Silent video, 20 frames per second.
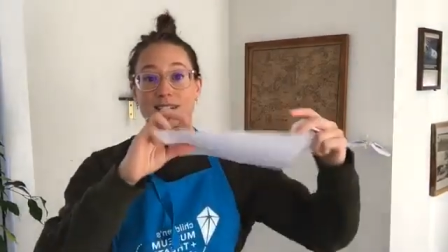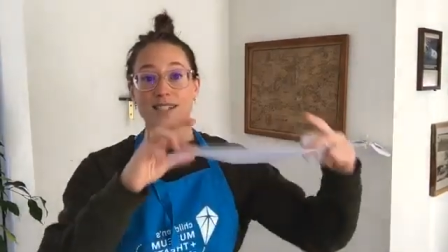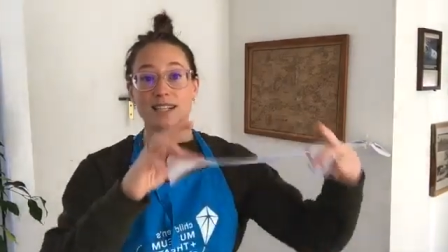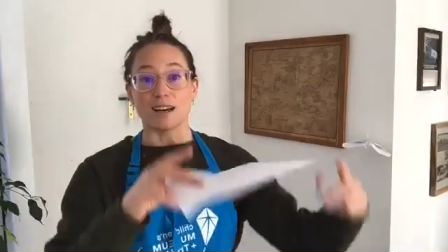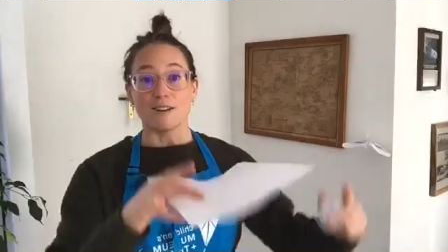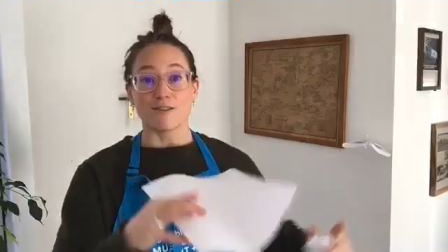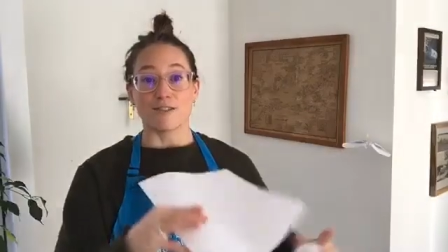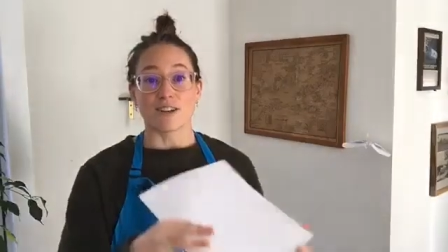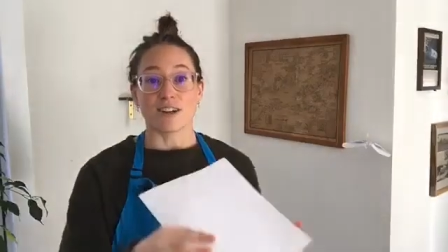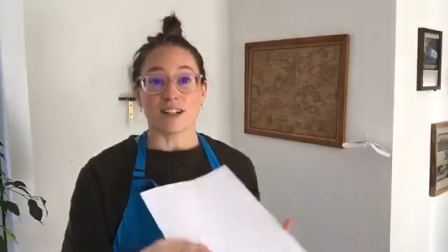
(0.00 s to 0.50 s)

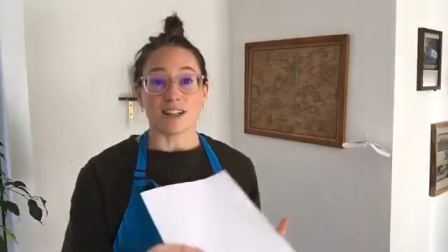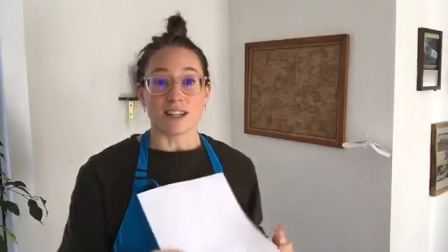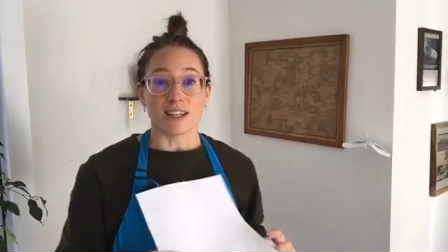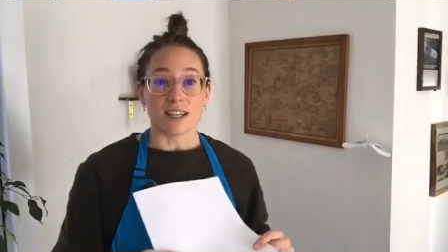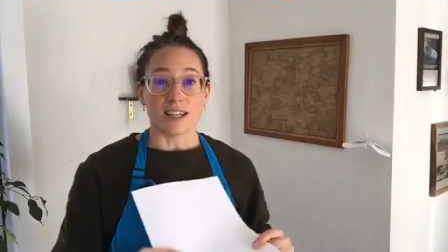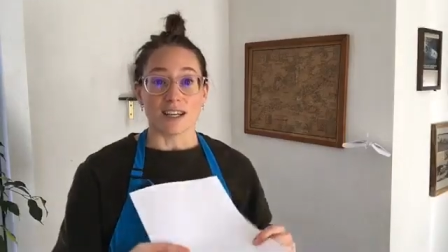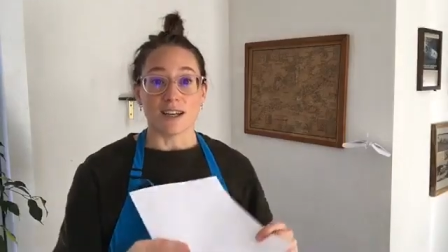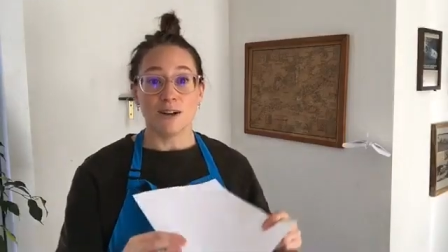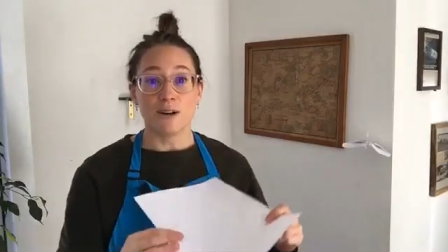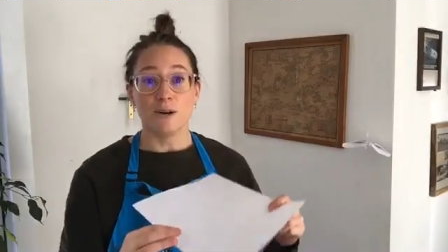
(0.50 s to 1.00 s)

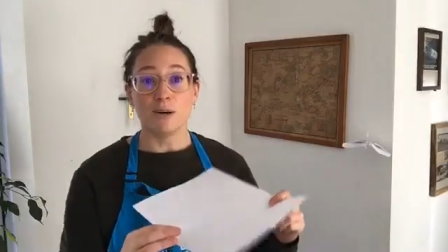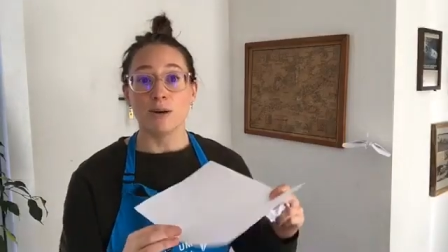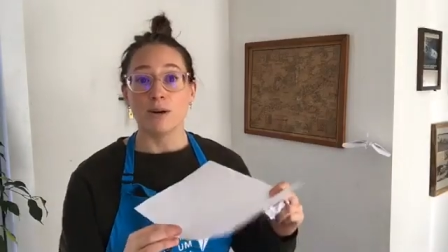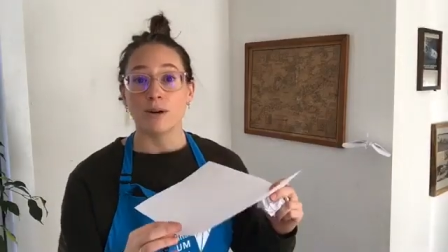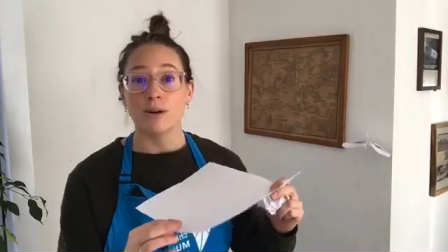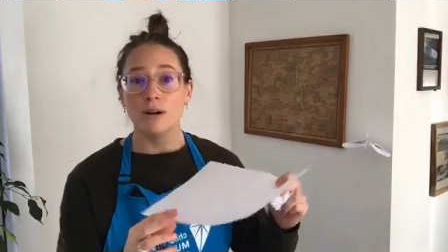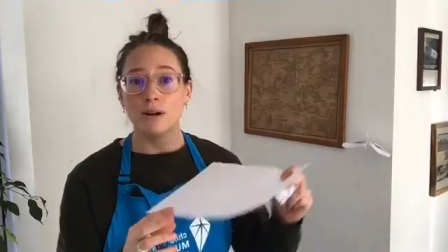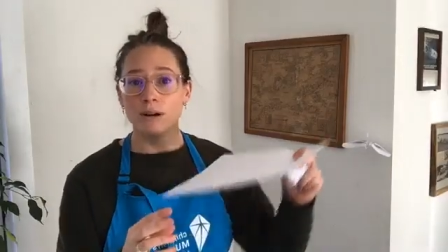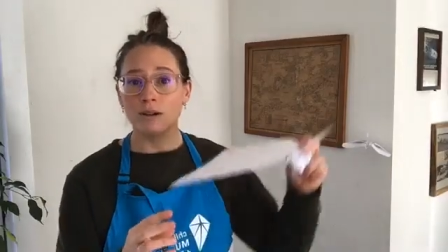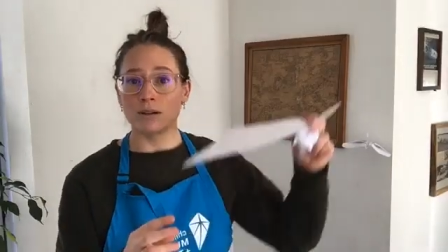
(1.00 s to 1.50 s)
definitely
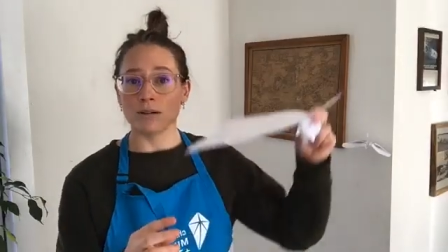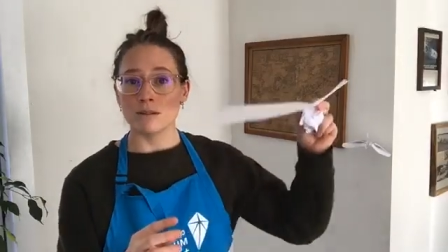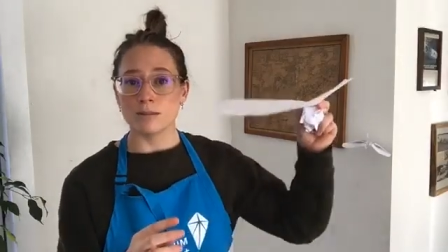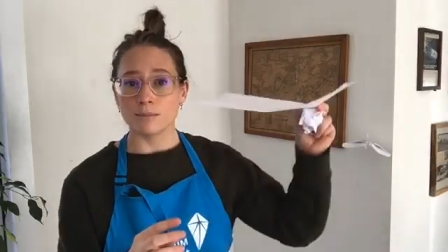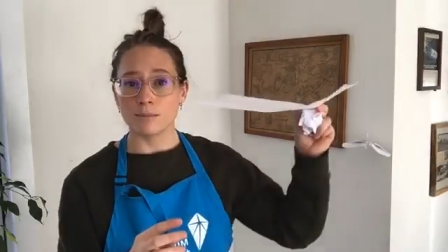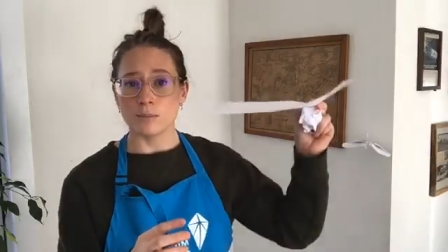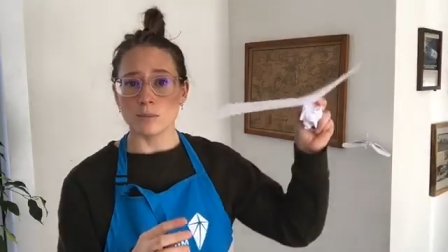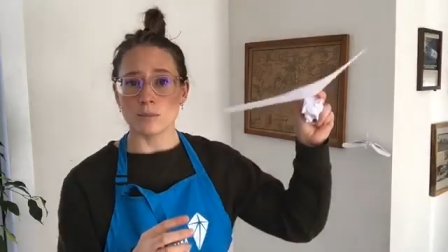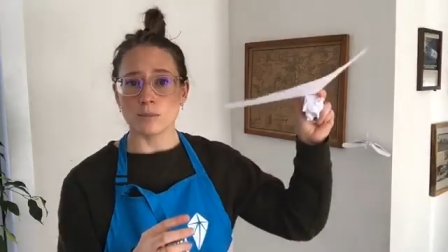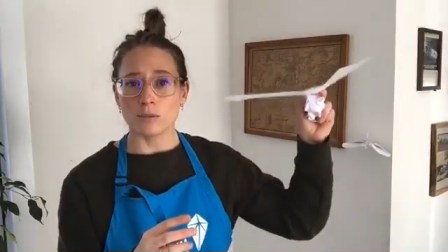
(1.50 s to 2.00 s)

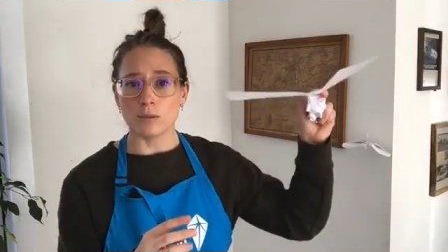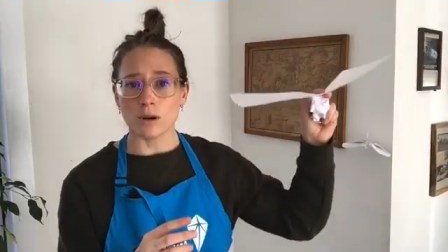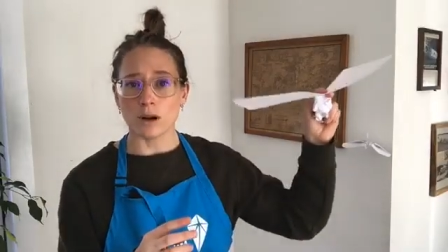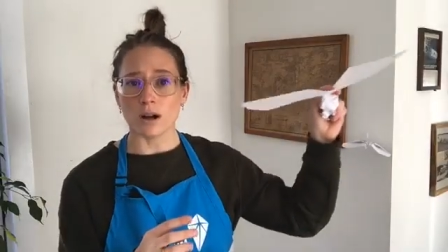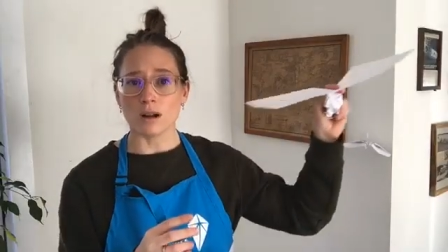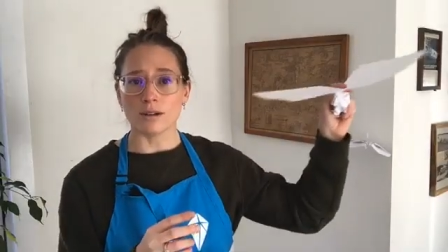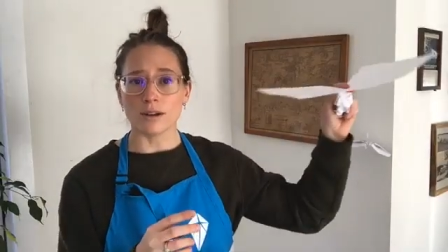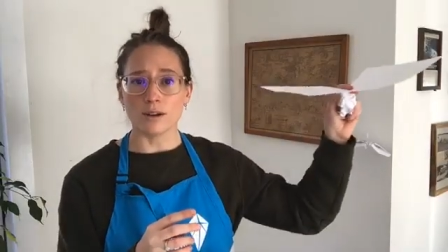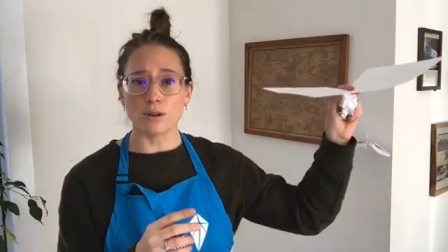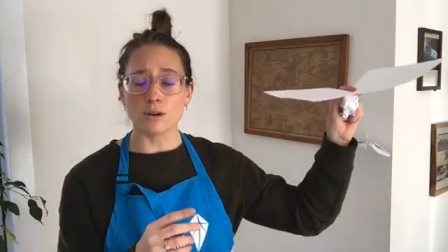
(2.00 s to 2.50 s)

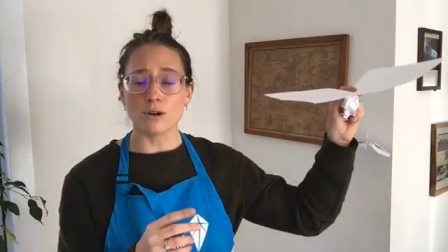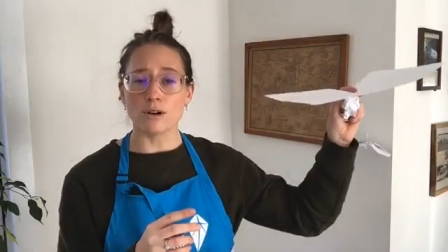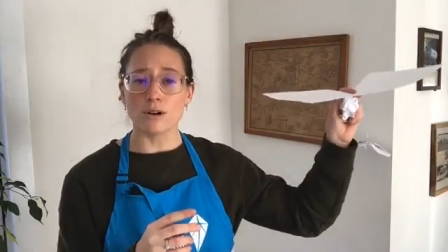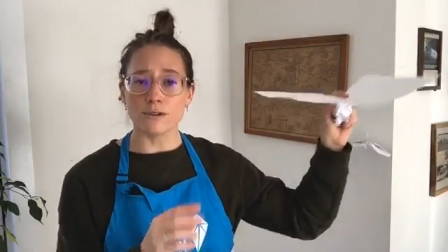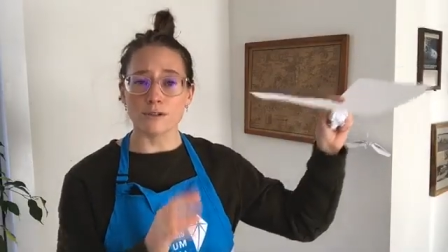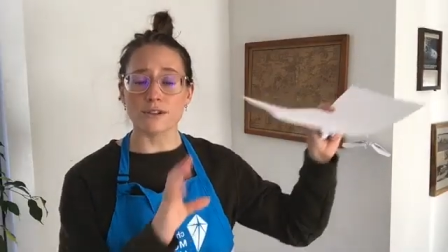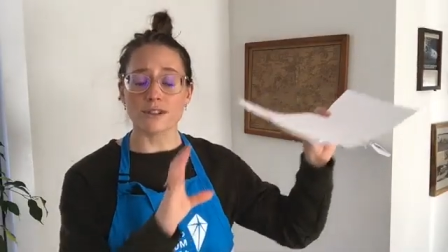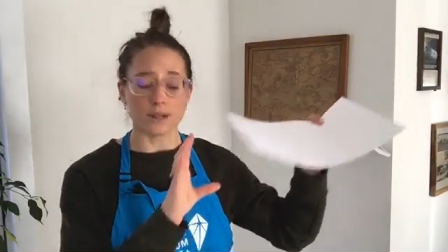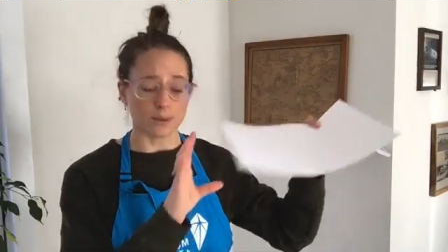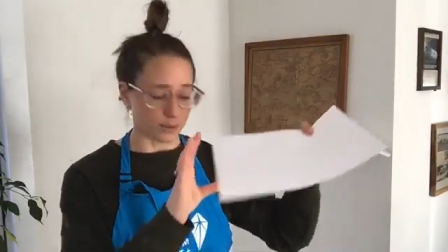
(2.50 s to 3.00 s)
well, in order
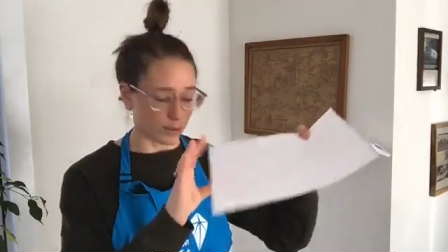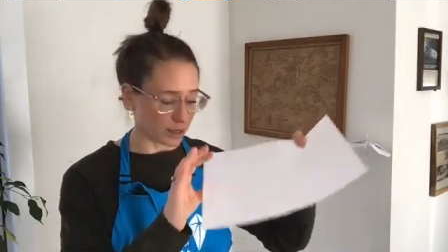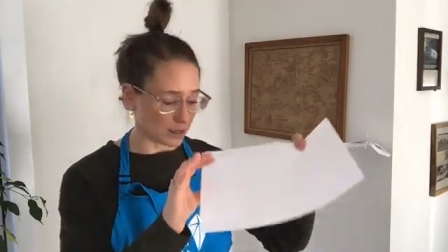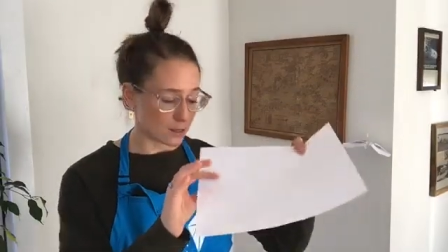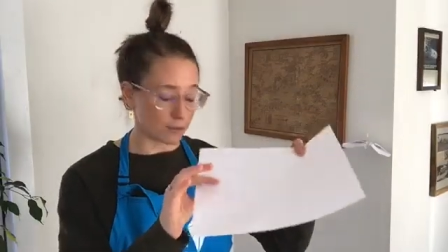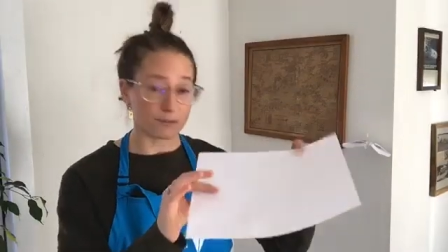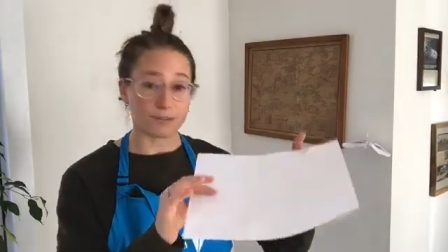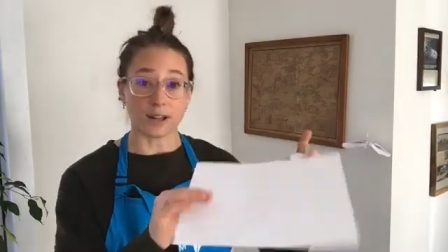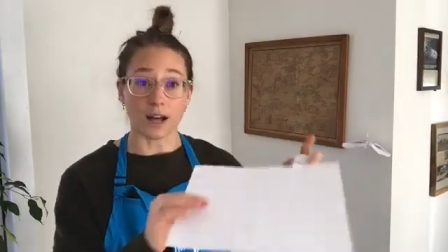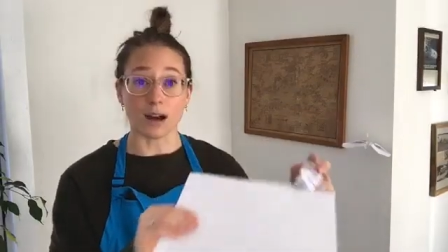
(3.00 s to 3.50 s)
for something
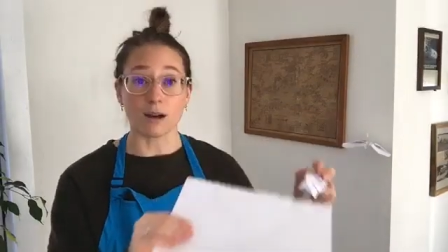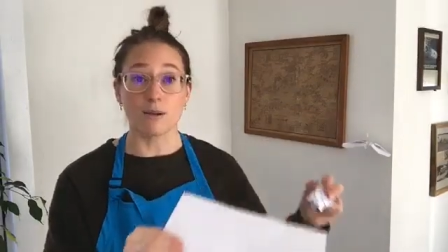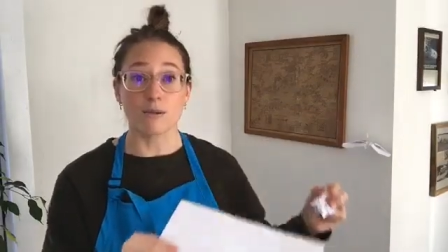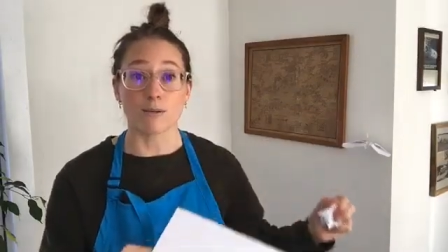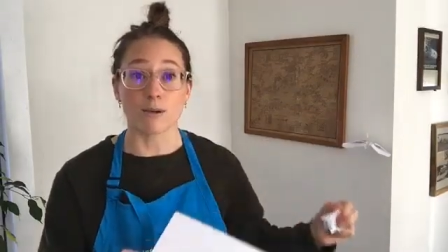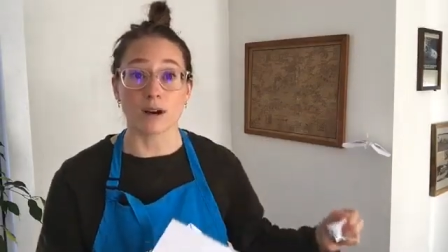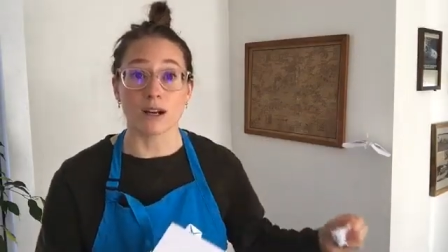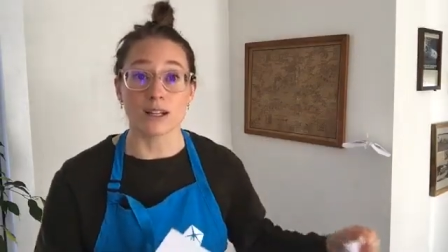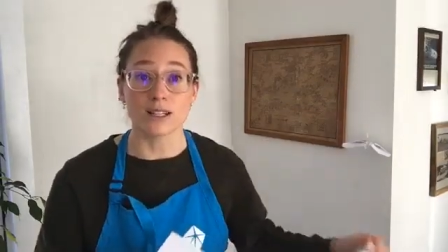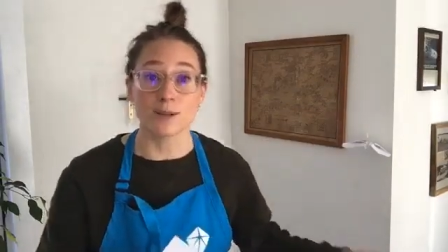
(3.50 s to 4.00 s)
to fly, we
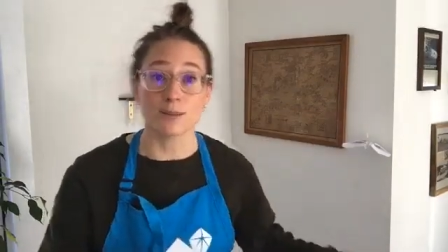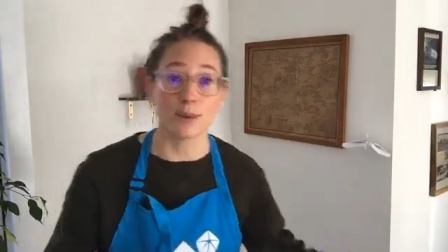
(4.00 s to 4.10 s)
want it to